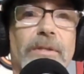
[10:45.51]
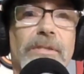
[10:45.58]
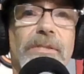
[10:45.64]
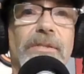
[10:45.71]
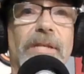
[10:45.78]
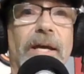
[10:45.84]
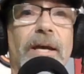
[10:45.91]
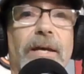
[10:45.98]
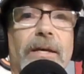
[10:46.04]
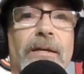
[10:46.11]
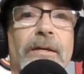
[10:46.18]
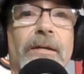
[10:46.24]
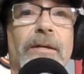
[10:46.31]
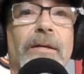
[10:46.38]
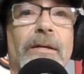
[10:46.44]
this deck,
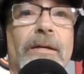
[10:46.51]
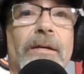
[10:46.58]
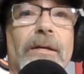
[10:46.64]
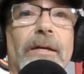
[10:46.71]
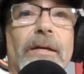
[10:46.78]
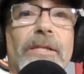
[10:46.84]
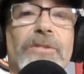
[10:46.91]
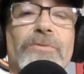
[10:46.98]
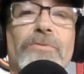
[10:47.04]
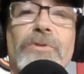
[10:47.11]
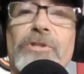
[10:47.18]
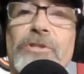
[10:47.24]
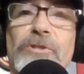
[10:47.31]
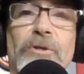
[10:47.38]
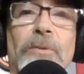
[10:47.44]
and it's a
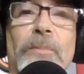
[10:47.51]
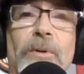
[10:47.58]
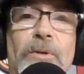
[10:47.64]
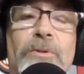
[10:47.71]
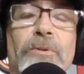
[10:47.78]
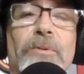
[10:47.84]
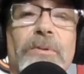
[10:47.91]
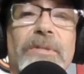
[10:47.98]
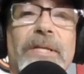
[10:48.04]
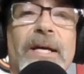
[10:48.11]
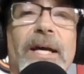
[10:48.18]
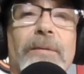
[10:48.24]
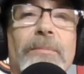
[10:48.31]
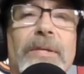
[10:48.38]
super cool deck.